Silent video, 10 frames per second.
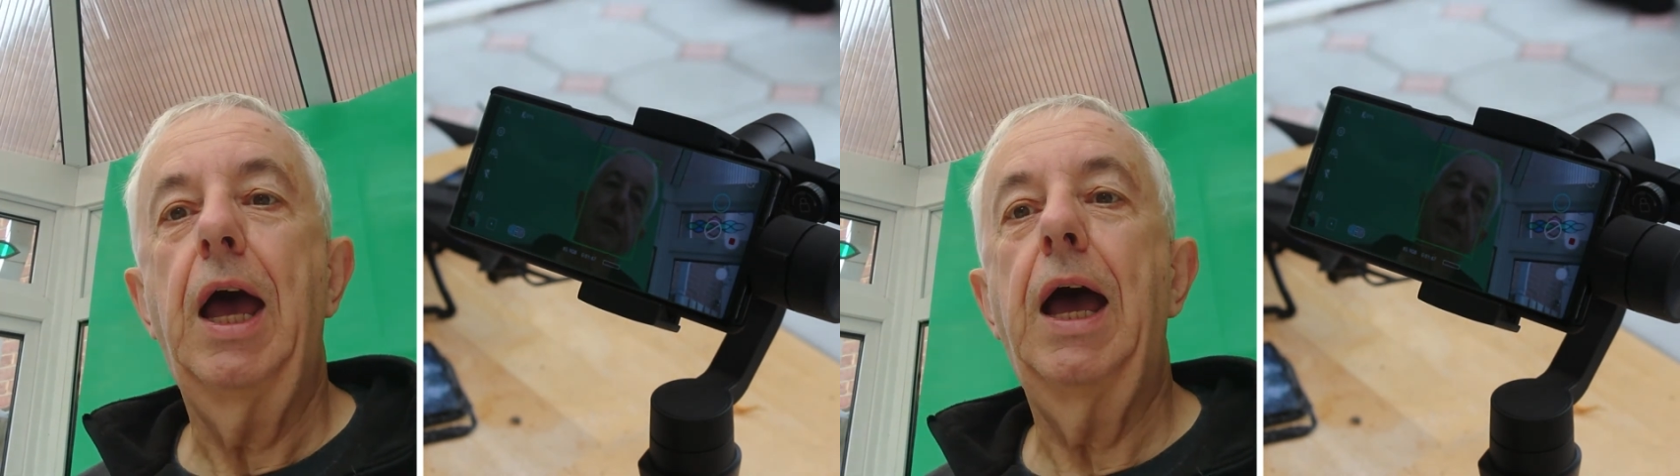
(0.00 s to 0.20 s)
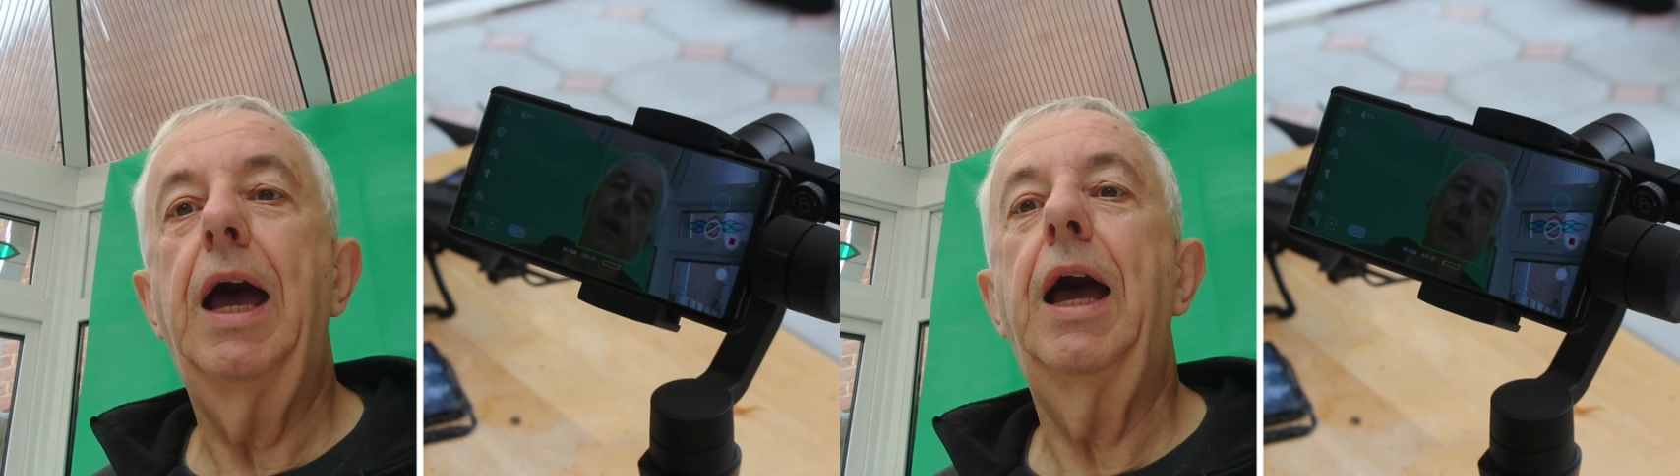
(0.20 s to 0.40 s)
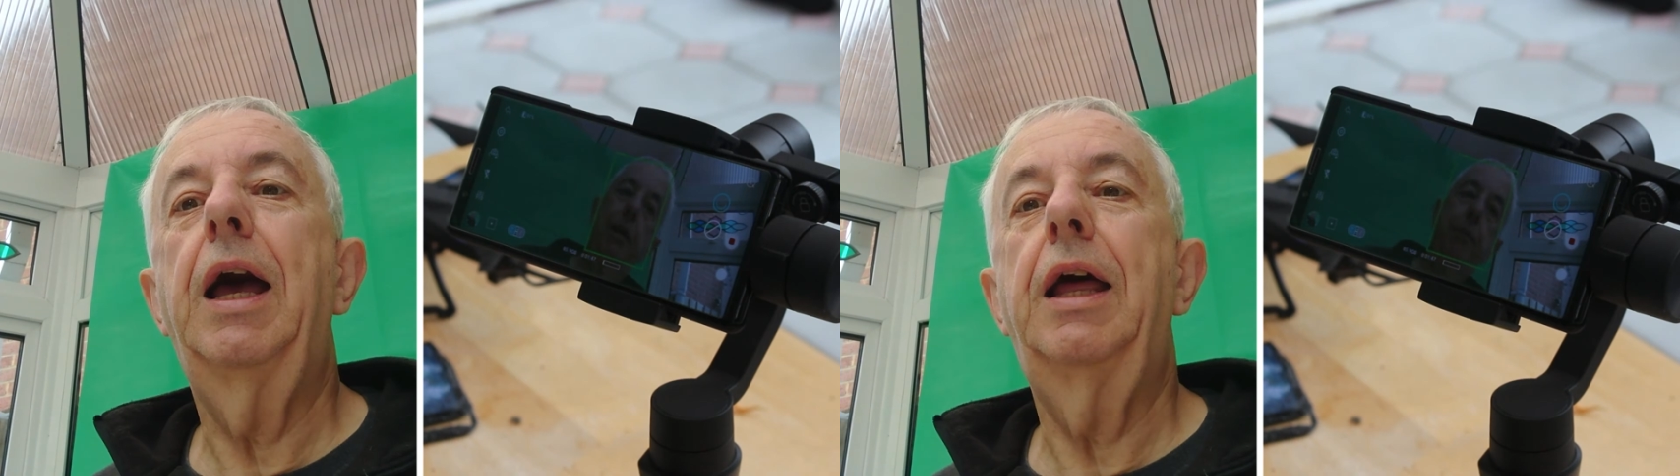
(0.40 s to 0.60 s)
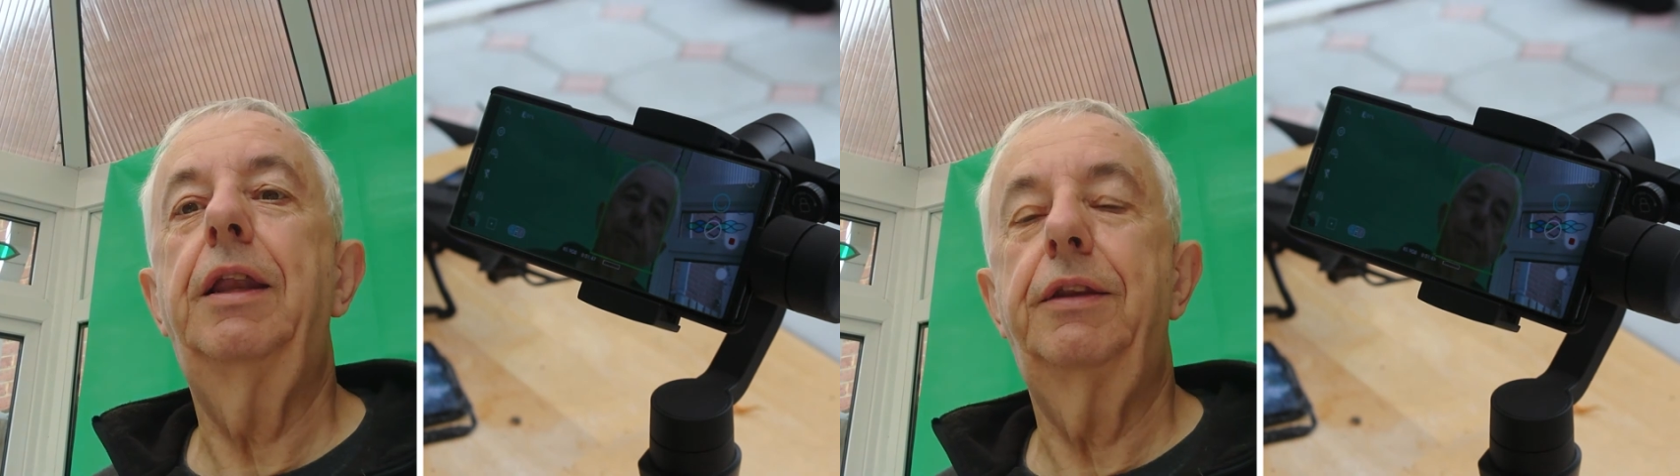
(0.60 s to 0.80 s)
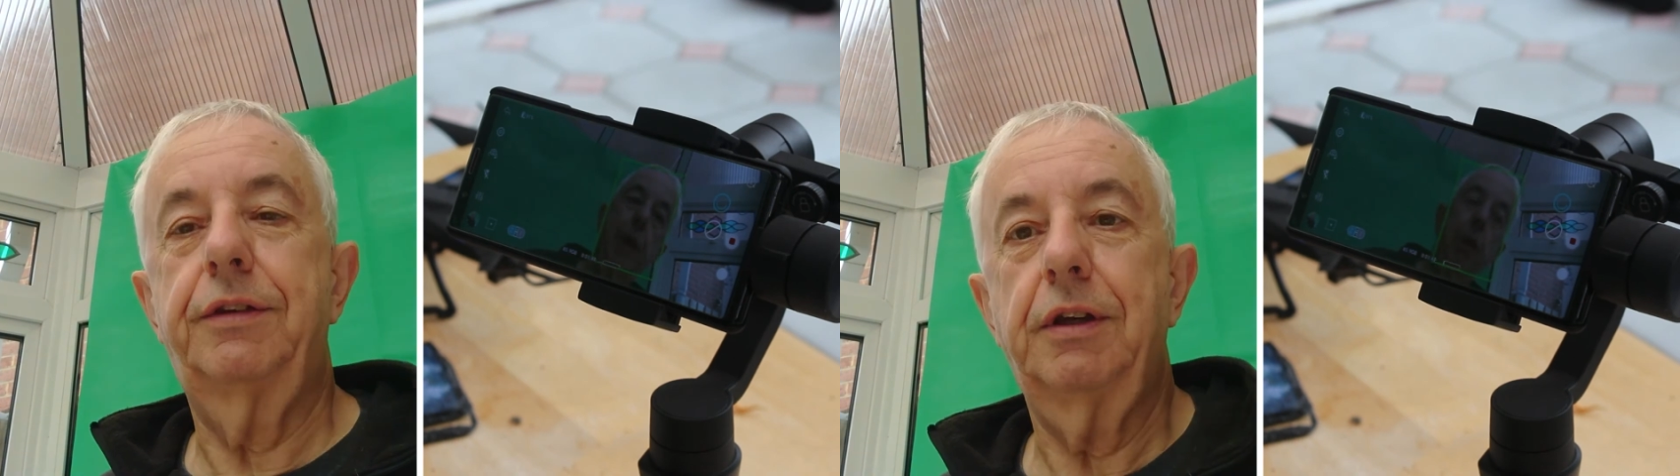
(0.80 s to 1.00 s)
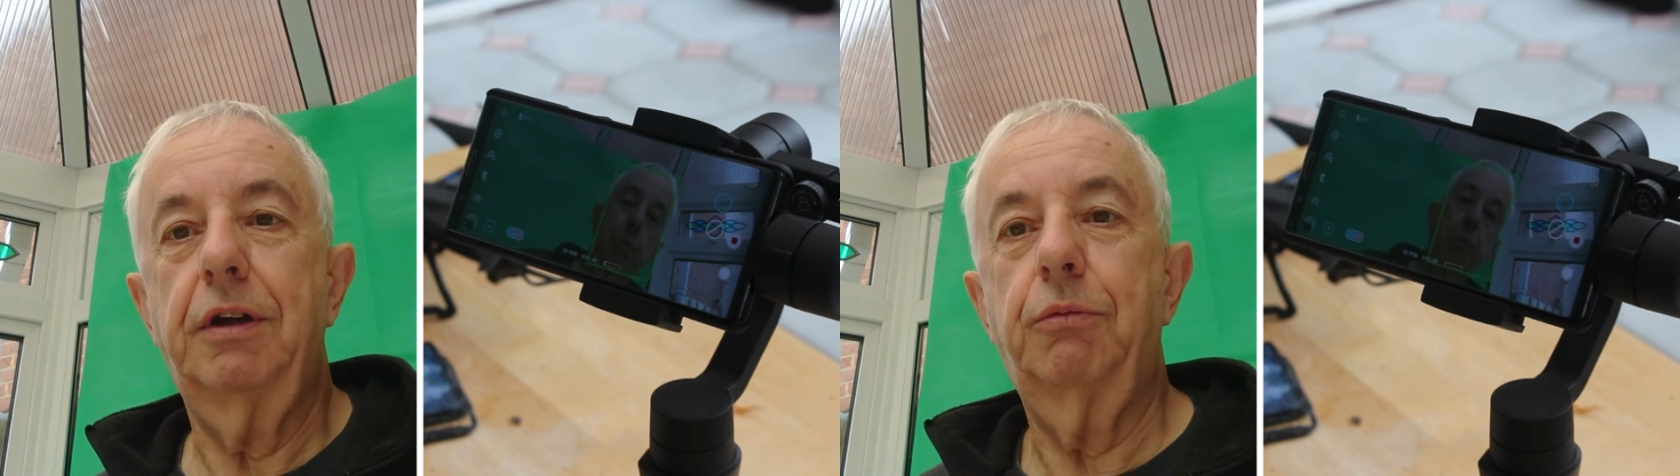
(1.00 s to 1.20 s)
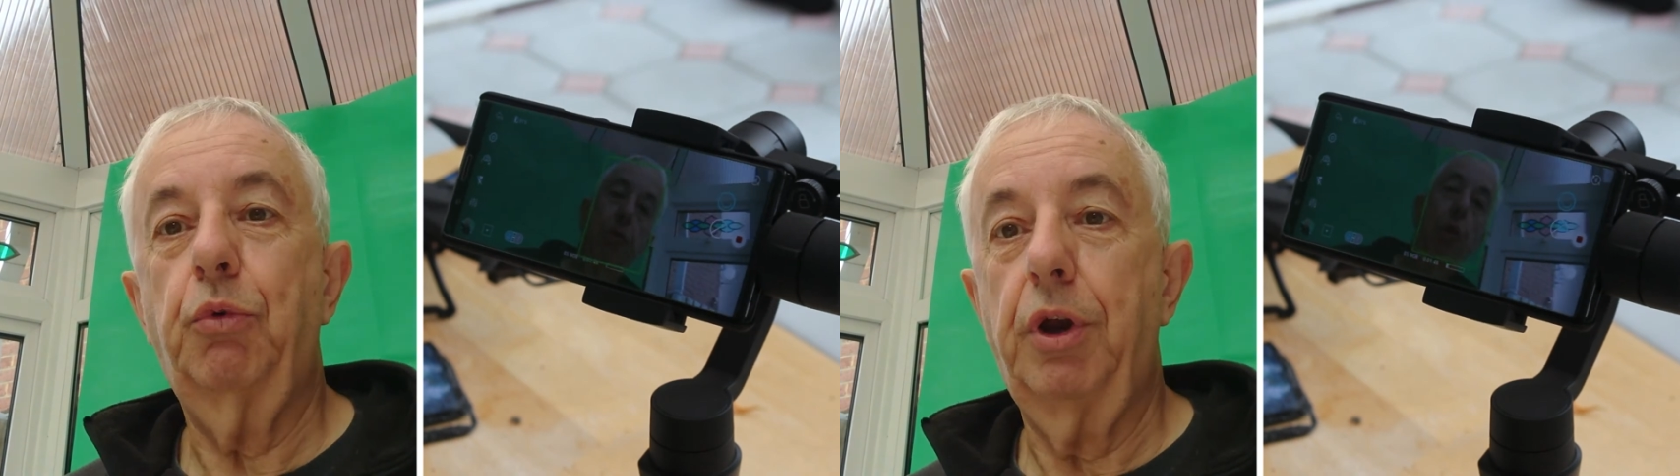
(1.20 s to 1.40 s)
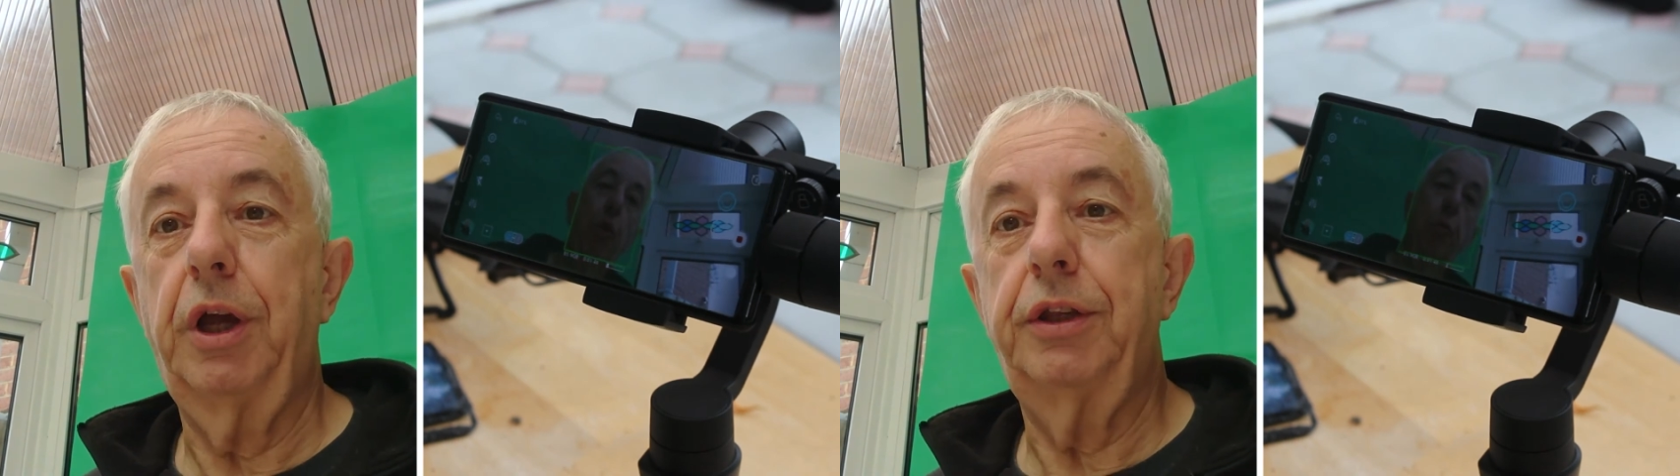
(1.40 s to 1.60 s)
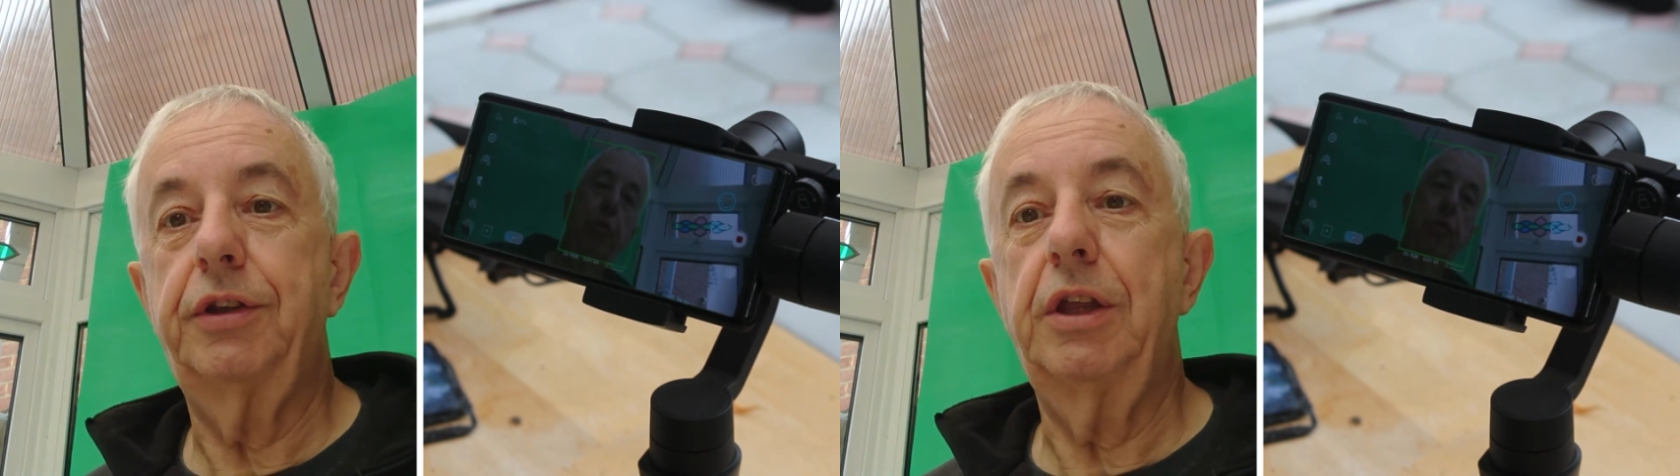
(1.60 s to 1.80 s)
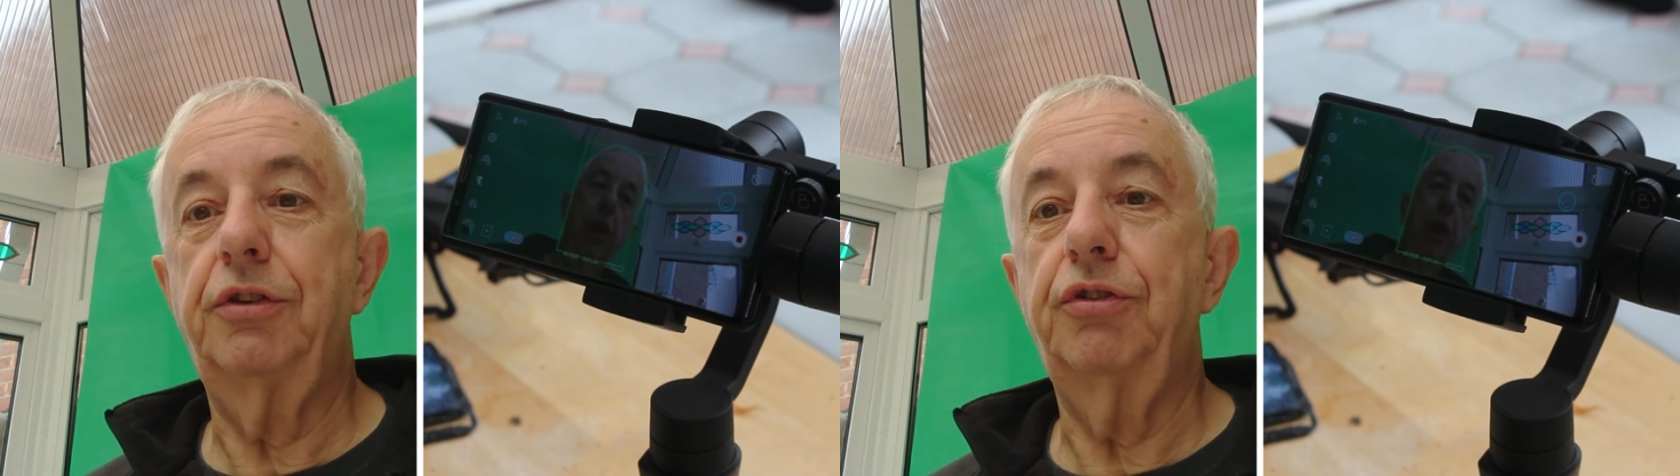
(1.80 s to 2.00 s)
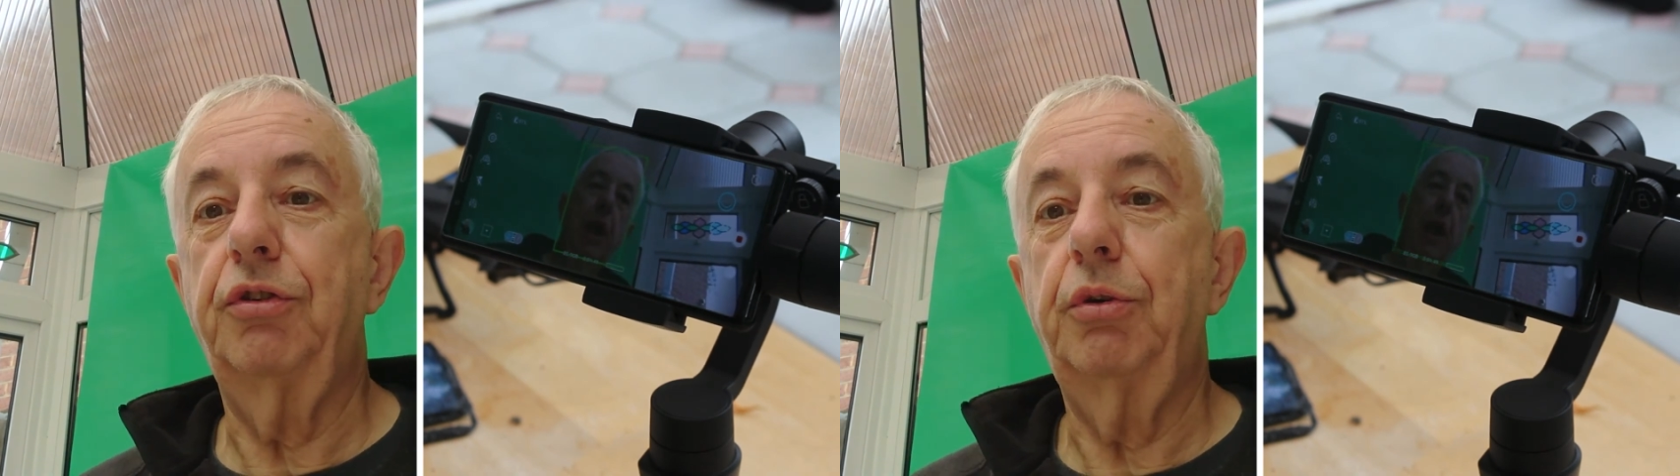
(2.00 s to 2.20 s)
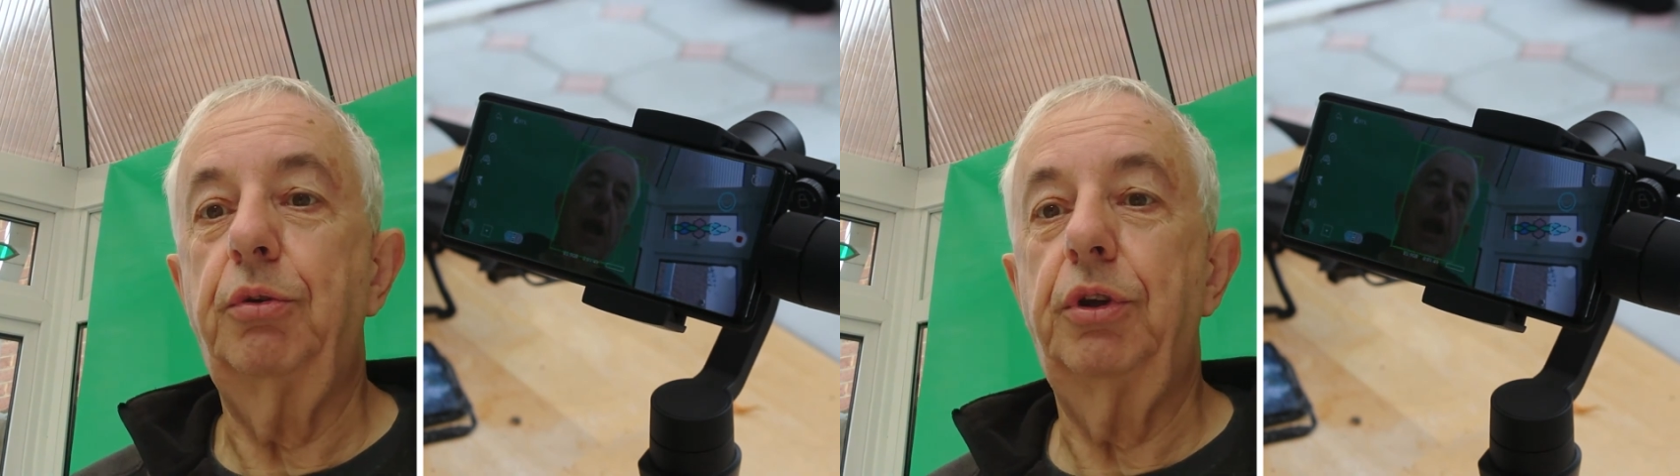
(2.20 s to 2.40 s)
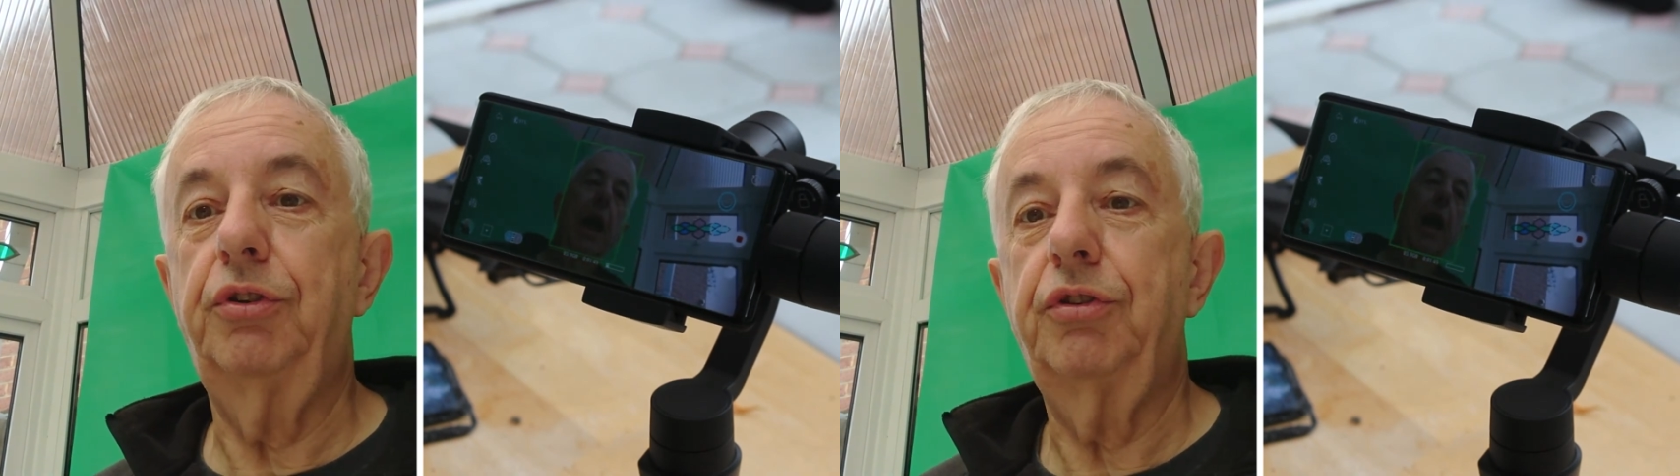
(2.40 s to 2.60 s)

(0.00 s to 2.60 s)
And what I intend to do is,